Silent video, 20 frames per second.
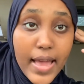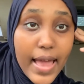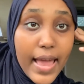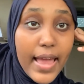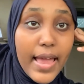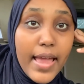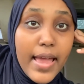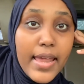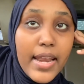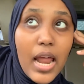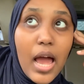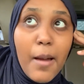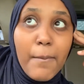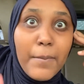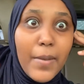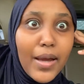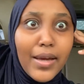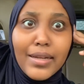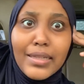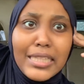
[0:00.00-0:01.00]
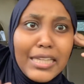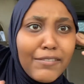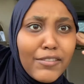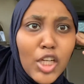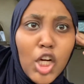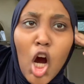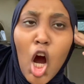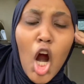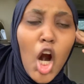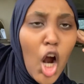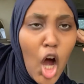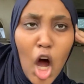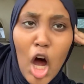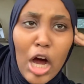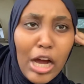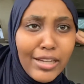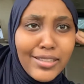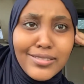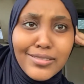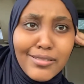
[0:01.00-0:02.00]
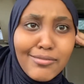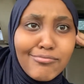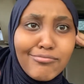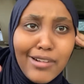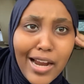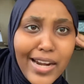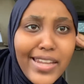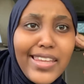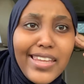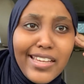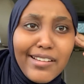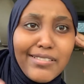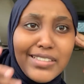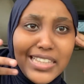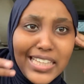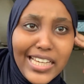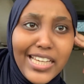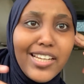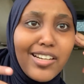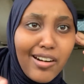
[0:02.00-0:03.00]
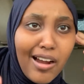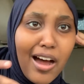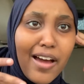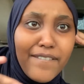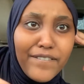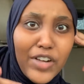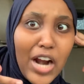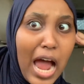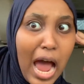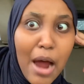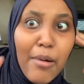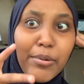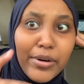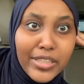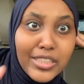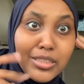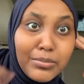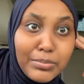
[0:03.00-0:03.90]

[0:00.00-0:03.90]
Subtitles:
And I'm not gonna leave the car on, running with the heater on for hours.